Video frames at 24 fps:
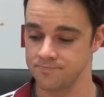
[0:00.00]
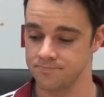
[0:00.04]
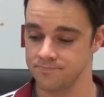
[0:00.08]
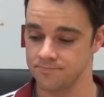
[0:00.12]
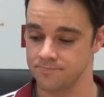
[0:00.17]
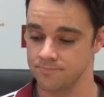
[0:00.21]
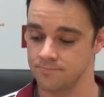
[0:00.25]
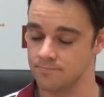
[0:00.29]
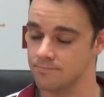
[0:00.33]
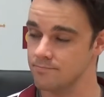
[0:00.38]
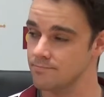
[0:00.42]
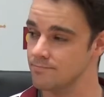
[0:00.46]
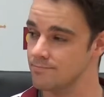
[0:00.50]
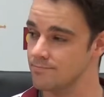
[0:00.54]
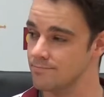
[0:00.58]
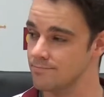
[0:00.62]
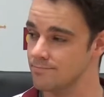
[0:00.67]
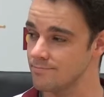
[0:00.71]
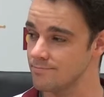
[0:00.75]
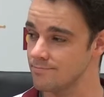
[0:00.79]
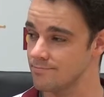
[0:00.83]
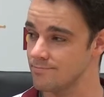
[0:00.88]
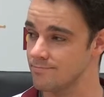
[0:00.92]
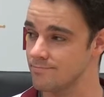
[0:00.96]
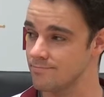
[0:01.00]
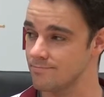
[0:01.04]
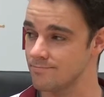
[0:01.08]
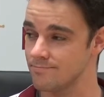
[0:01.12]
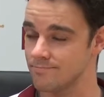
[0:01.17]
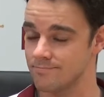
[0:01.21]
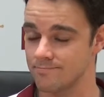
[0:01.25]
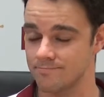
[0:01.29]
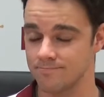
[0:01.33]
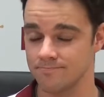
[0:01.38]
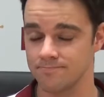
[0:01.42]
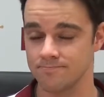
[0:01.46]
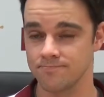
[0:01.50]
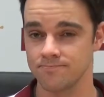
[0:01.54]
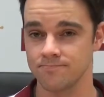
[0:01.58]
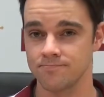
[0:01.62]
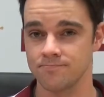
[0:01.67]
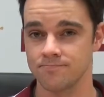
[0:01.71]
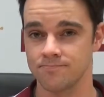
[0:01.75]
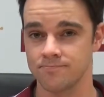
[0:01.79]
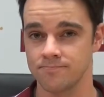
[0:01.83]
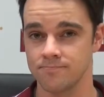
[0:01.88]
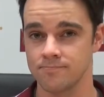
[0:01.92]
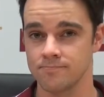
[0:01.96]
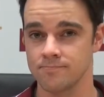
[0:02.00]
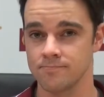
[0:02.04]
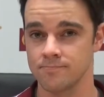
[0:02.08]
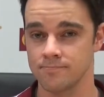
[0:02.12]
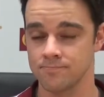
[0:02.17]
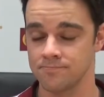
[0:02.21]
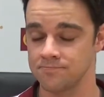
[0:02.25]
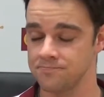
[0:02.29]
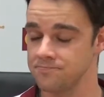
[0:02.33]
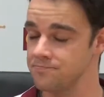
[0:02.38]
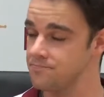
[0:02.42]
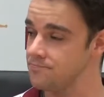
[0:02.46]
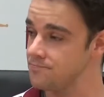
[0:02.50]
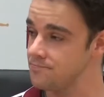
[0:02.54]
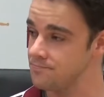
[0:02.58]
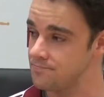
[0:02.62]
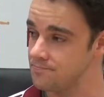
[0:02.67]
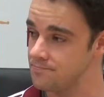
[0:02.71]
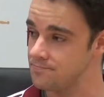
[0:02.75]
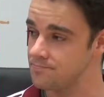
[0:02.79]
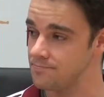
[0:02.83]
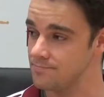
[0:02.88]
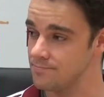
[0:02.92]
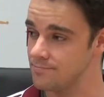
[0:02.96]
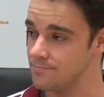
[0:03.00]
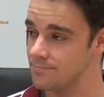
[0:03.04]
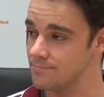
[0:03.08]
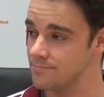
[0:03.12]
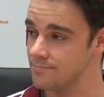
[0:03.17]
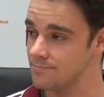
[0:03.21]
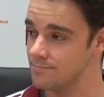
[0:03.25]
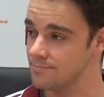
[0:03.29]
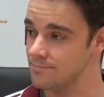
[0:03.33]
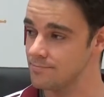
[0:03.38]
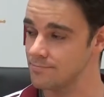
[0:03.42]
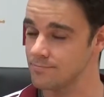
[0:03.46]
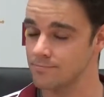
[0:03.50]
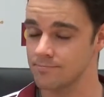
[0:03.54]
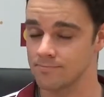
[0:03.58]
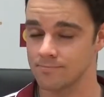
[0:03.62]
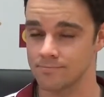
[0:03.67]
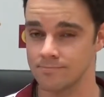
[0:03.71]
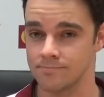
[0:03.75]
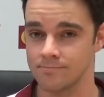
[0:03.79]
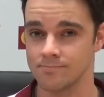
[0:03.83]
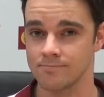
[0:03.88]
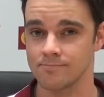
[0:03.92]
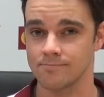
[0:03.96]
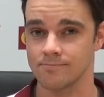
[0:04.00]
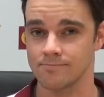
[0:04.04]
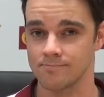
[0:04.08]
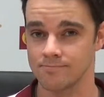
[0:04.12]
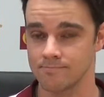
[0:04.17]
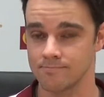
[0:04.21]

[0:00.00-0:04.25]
This person isn't speaking.